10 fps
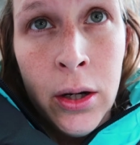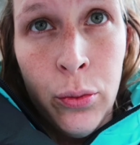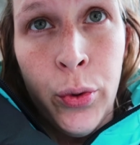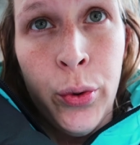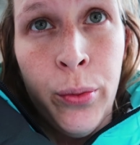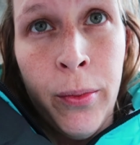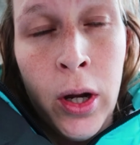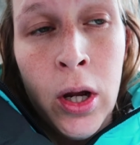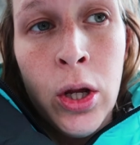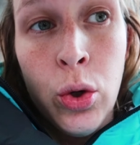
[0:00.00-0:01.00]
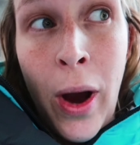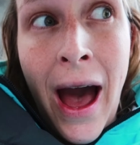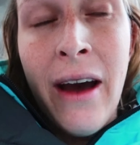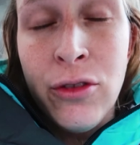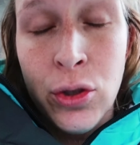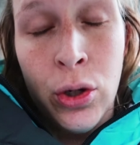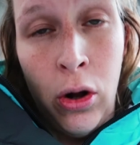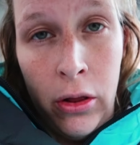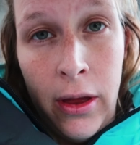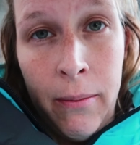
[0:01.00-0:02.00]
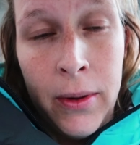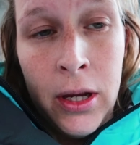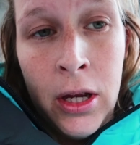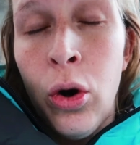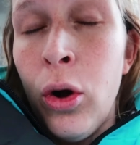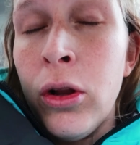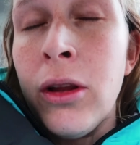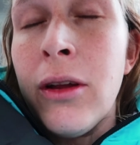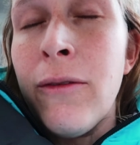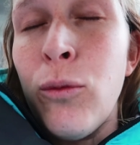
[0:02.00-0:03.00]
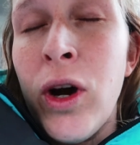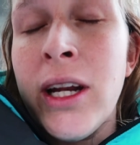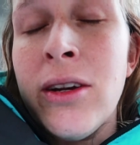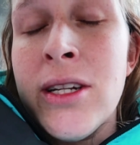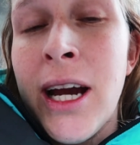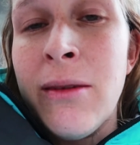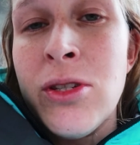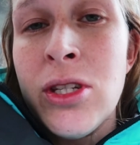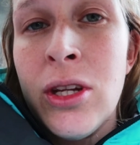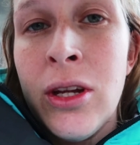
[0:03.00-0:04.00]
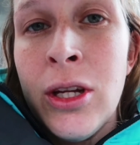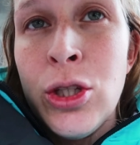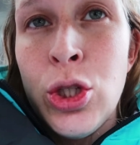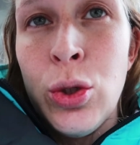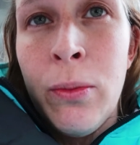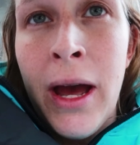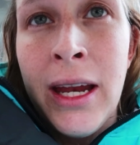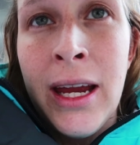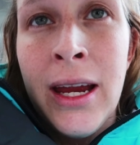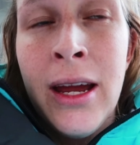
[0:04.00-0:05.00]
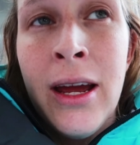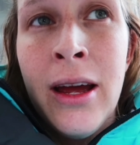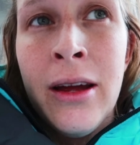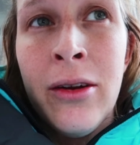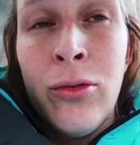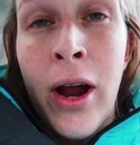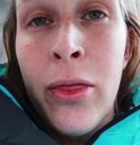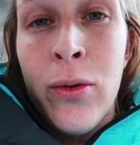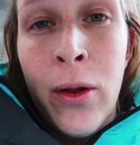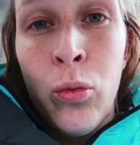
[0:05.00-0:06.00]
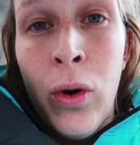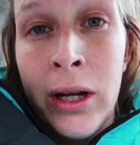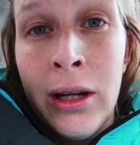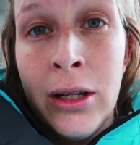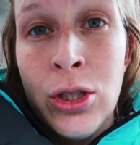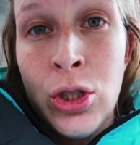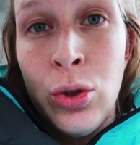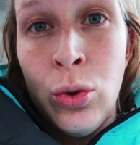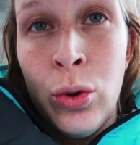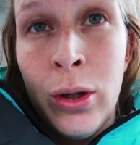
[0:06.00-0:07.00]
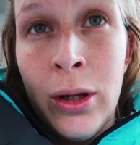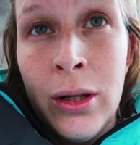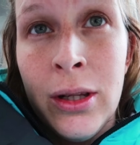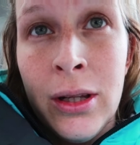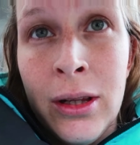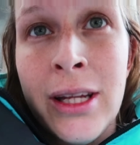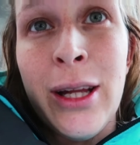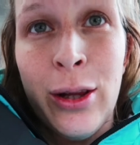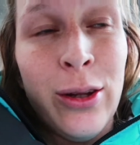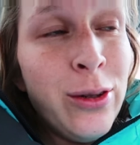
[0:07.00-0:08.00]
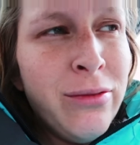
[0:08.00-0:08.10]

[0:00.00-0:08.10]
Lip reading: room. You have to call them. Call 100 times too many rather than one too little.